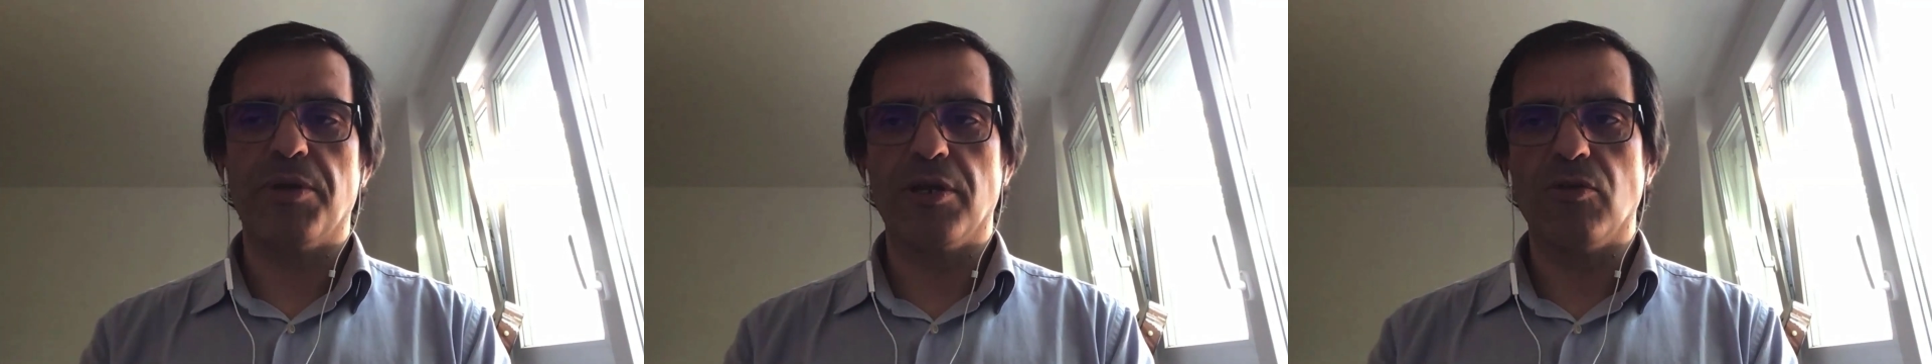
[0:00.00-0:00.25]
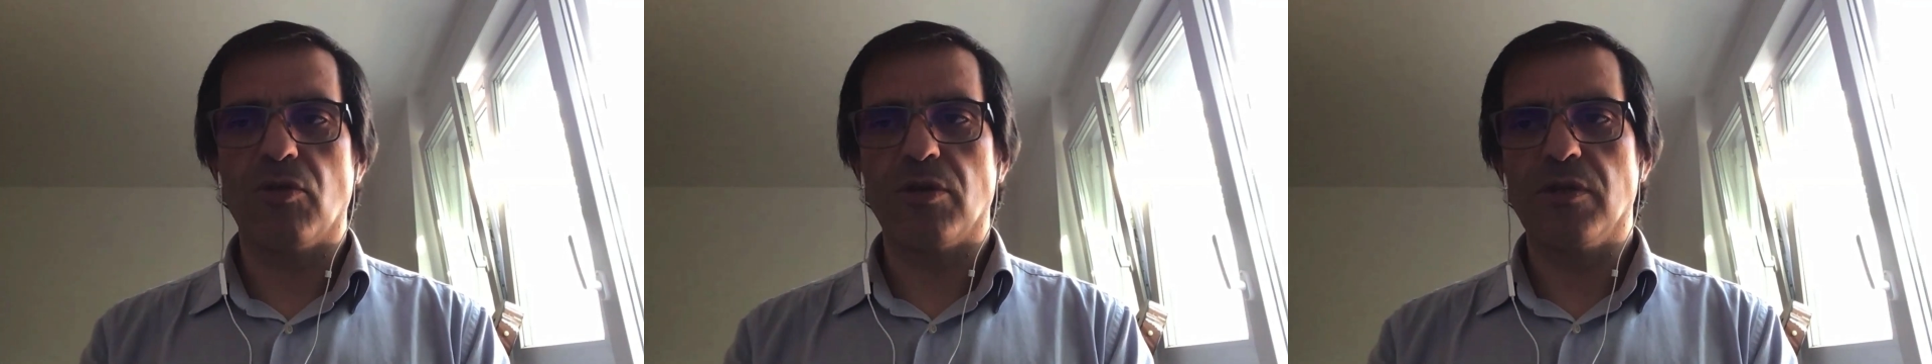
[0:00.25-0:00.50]

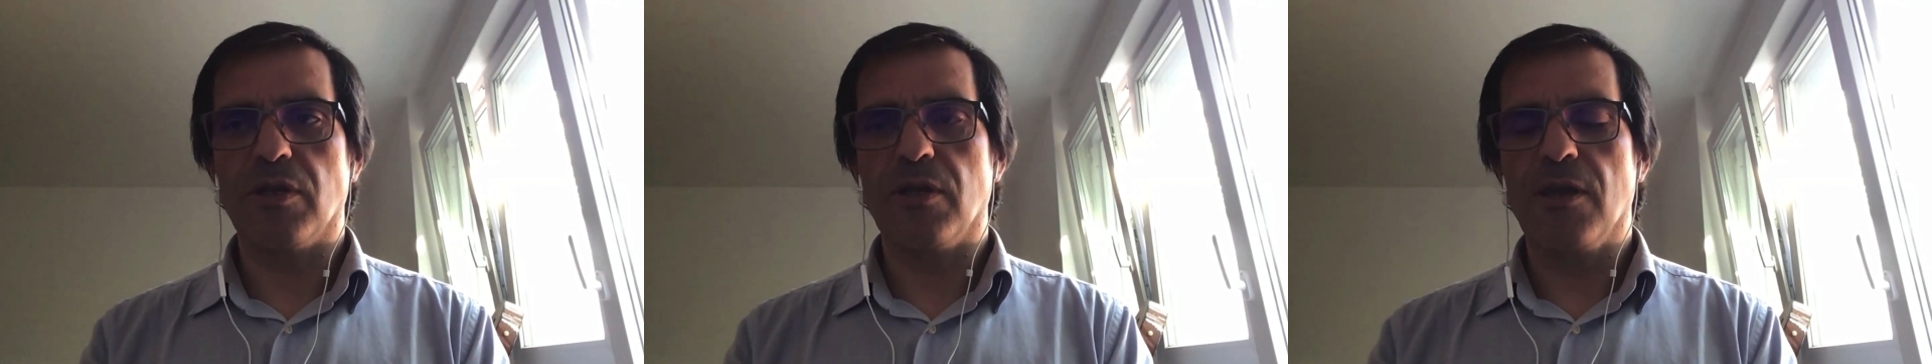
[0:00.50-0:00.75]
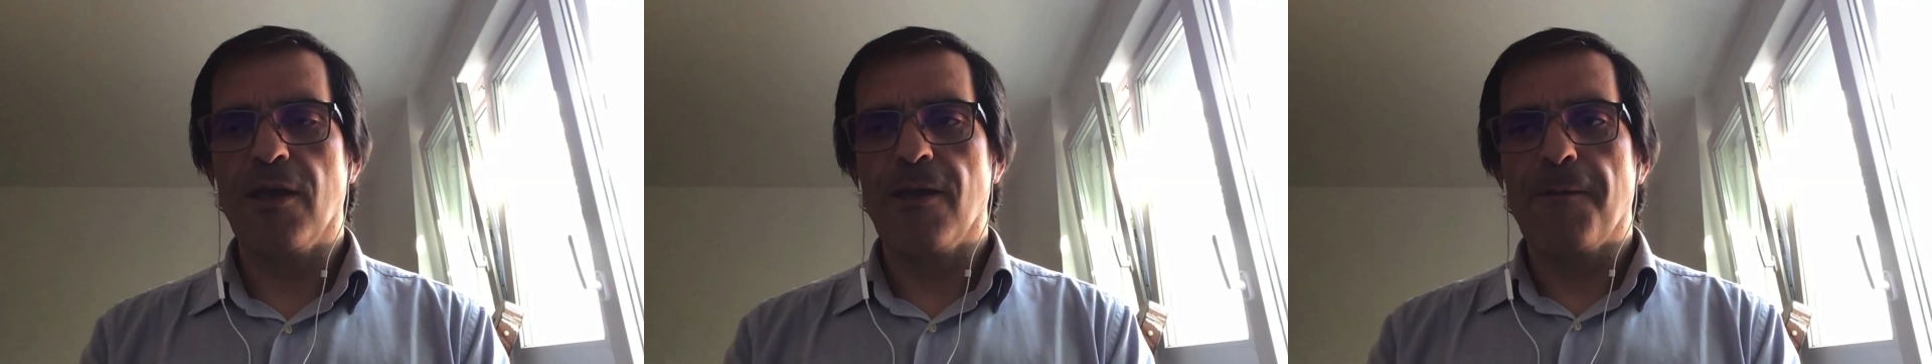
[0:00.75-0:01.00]
priority.
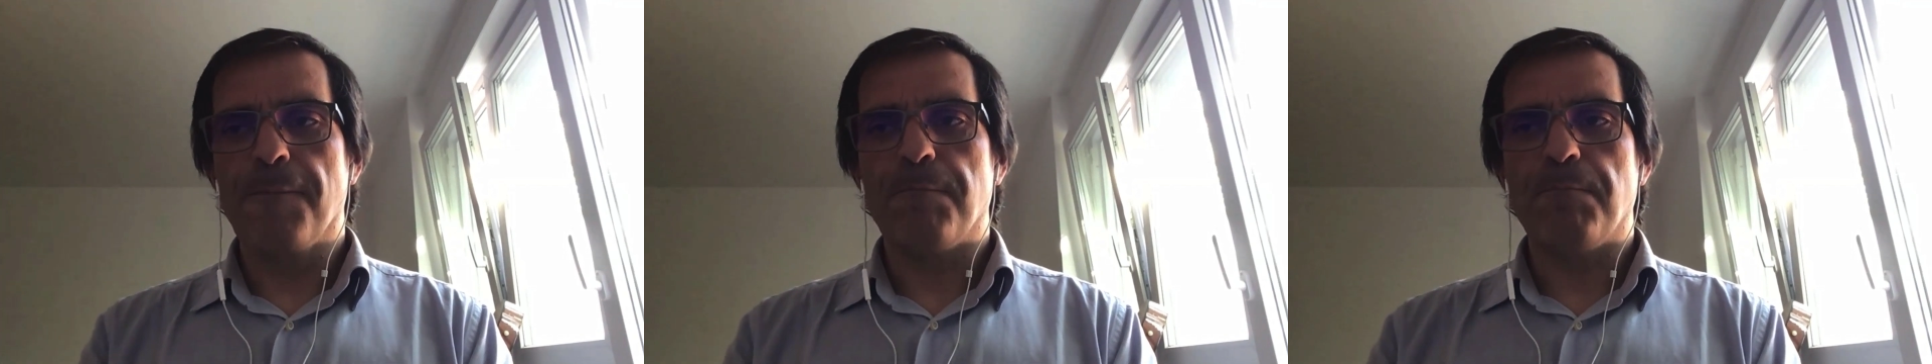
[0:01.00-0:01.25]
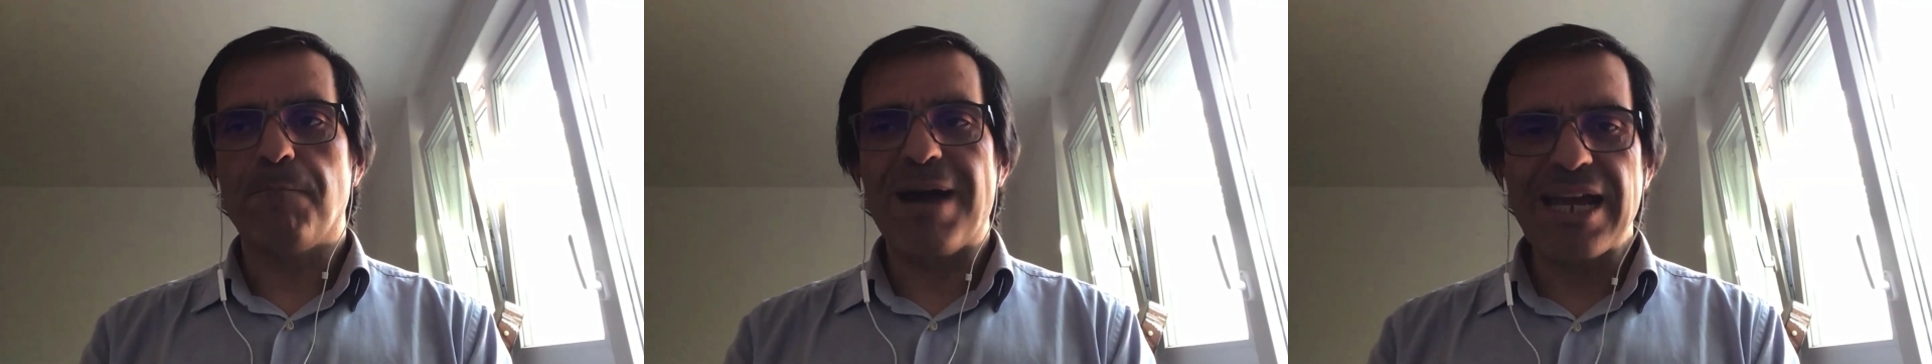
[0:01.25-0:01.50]

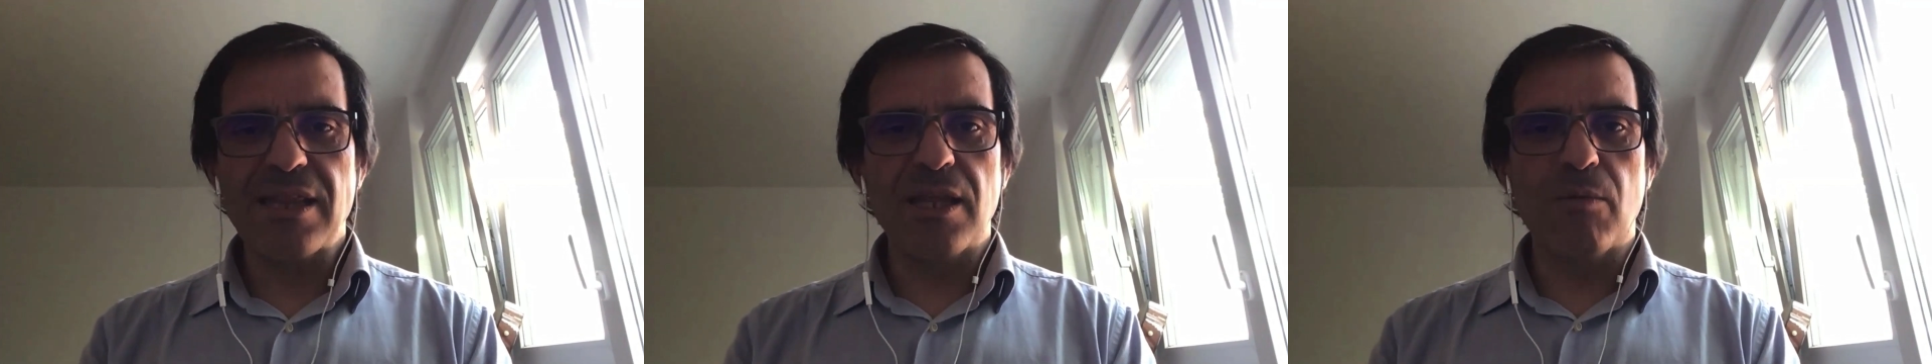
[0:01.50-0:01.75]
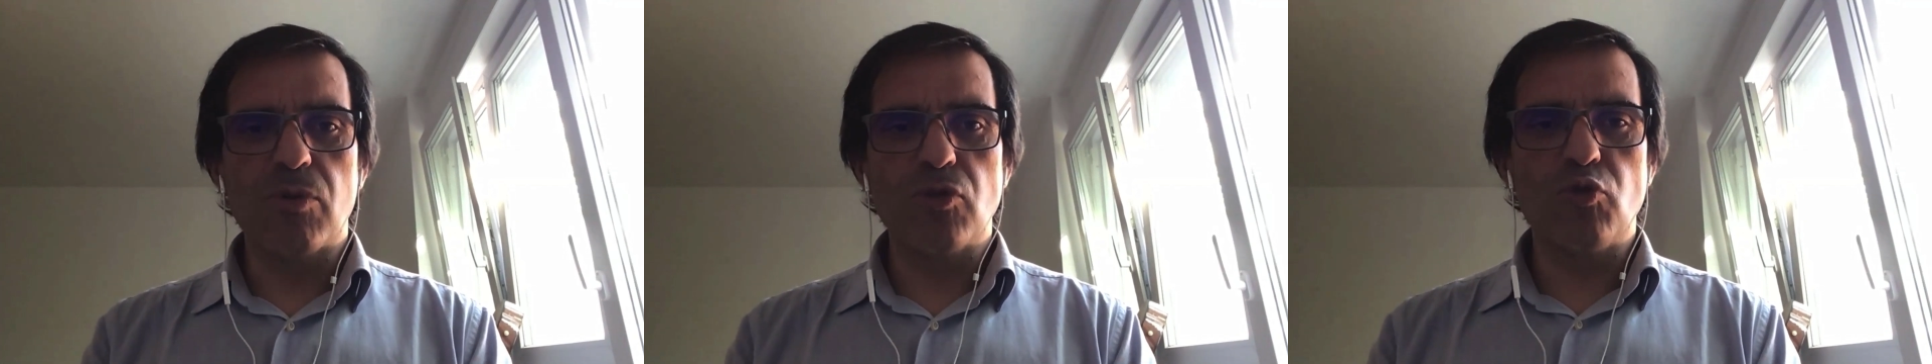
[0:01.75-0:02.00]
My
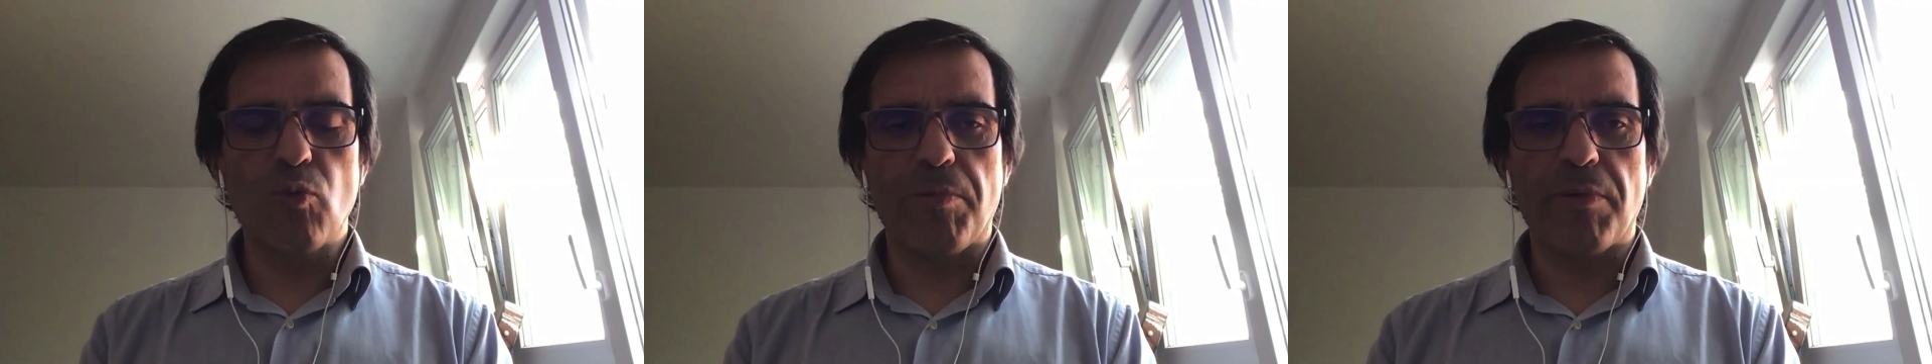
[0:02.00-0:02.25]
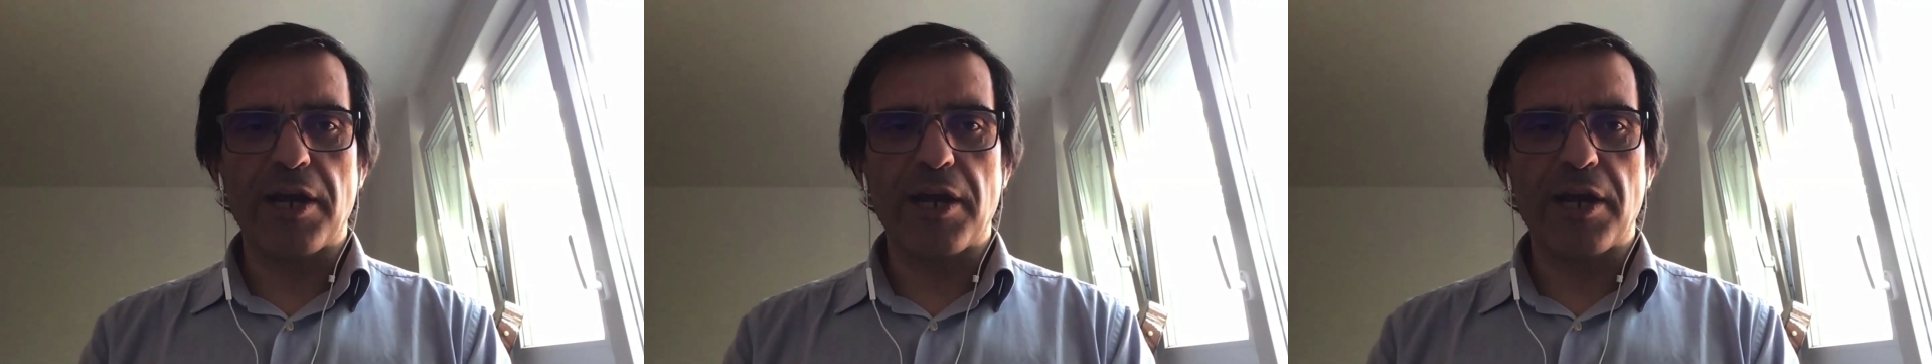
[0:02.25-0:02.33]
number 2